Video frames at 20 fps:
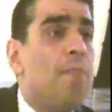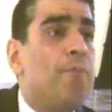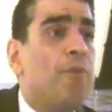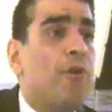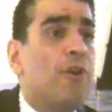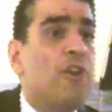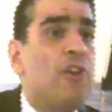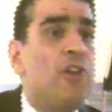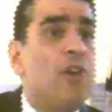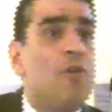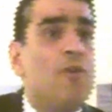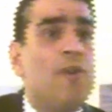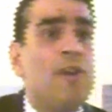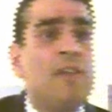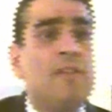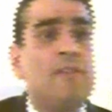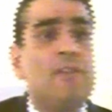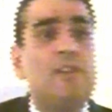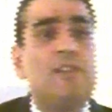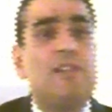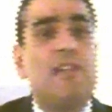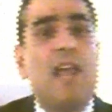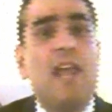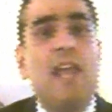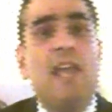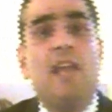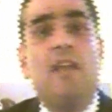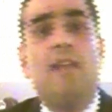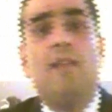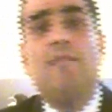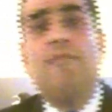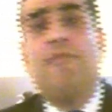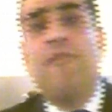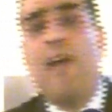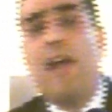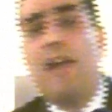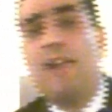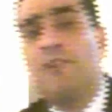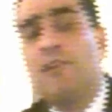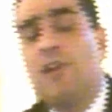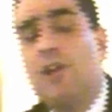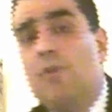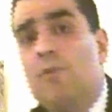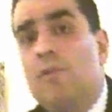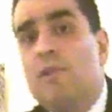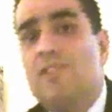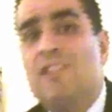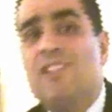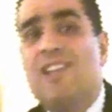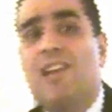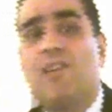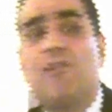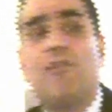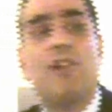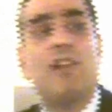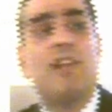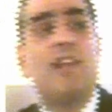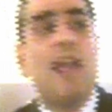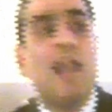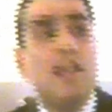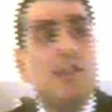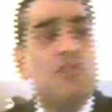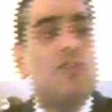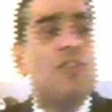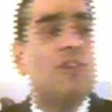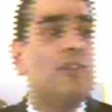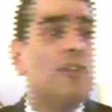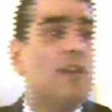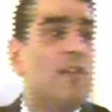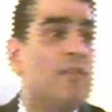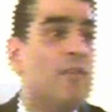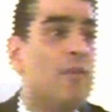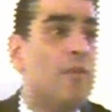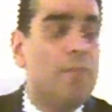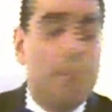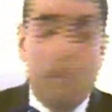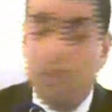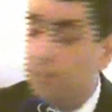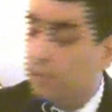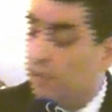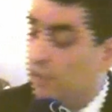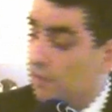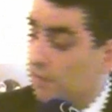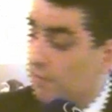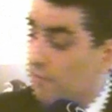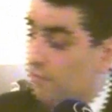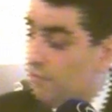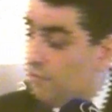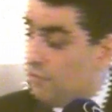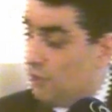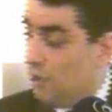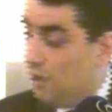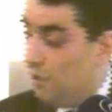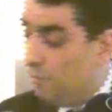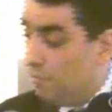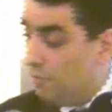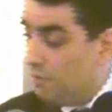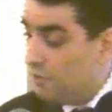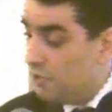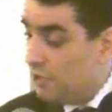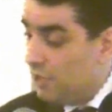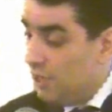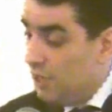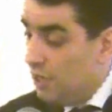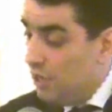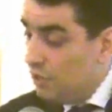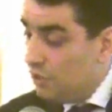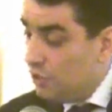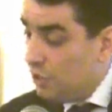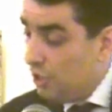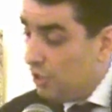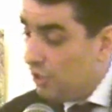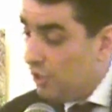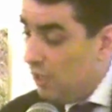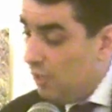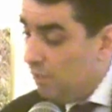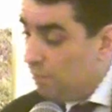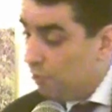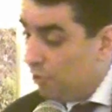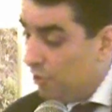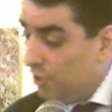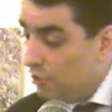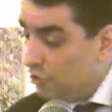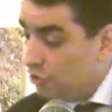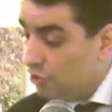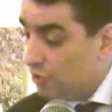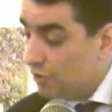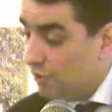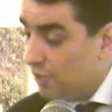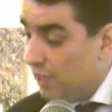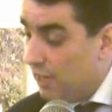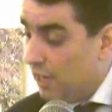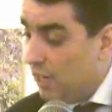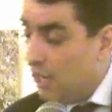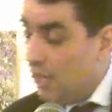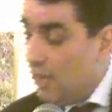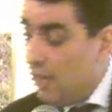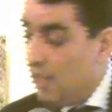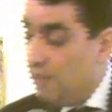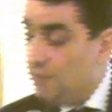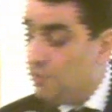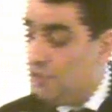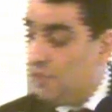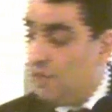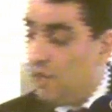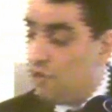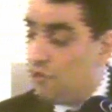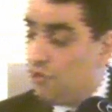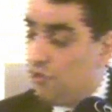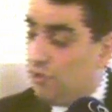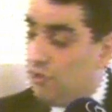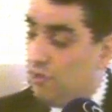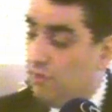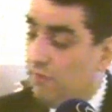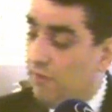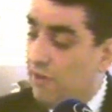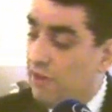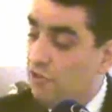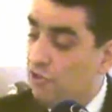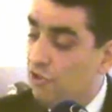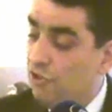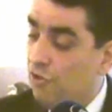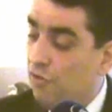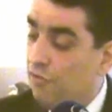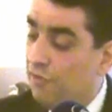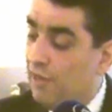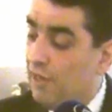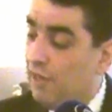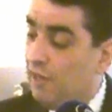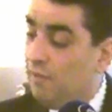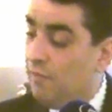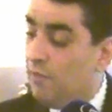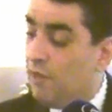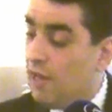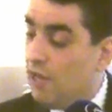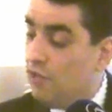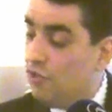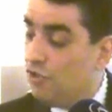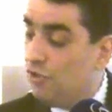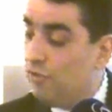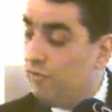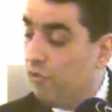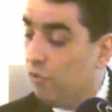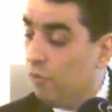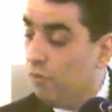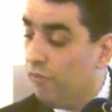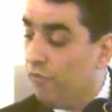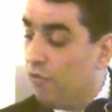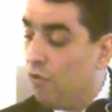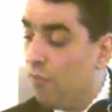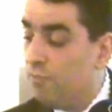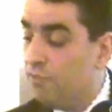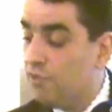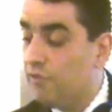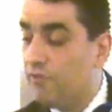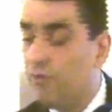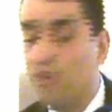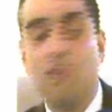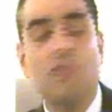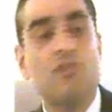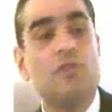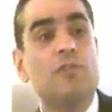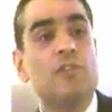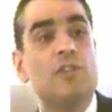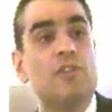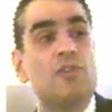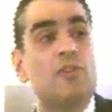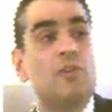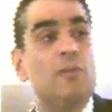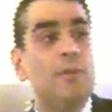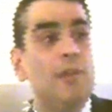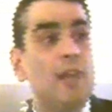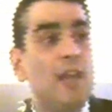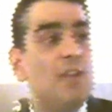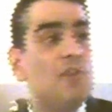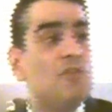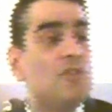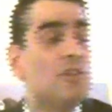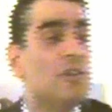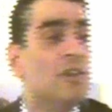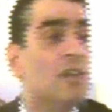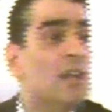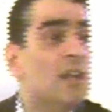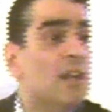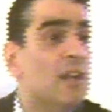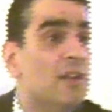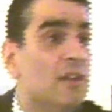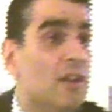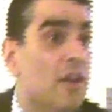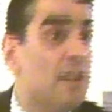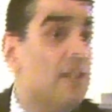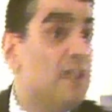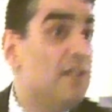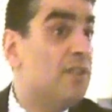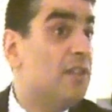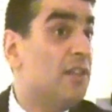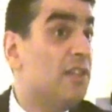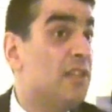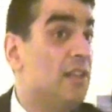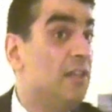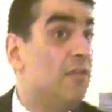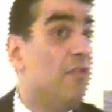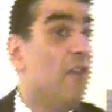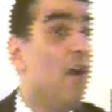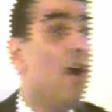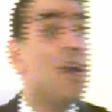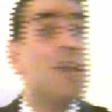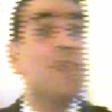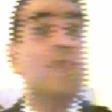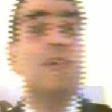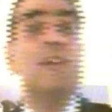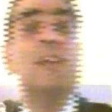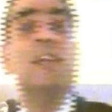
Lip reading: procuring the de facto segregation of the Republic of Cyprus, Turkey breached the International Convention on the Elimination of All Forms of Racial Discrimination, 1965.